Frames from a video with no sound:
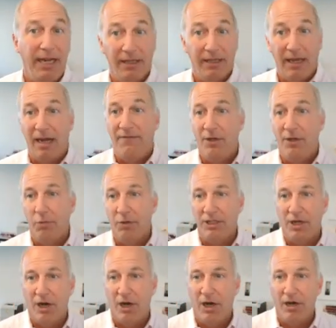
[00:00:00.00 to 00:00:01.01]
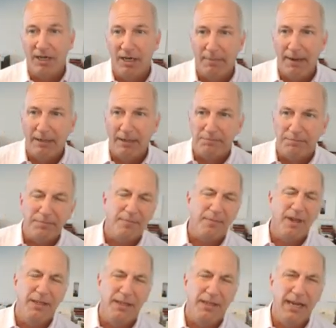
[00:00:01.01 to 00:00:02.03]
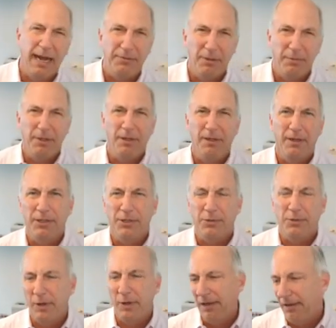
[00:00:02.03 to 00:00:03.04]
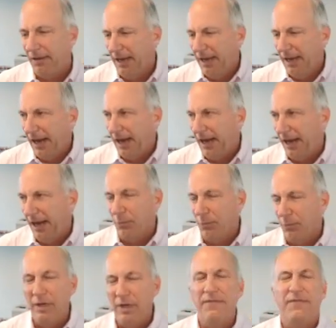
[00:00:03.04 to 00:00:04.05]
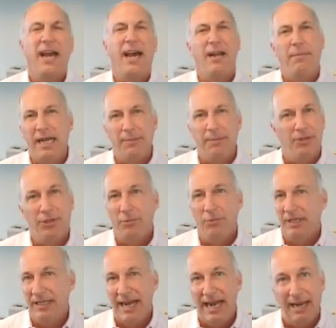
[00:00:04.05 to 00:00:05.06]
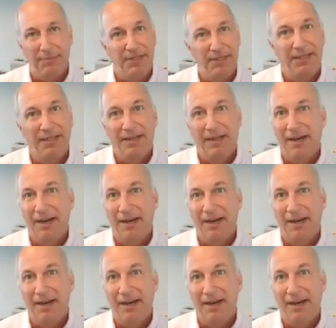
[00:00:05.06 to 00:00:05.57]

A lot of you were talking about adaptability as well. We've got to be able to adapt.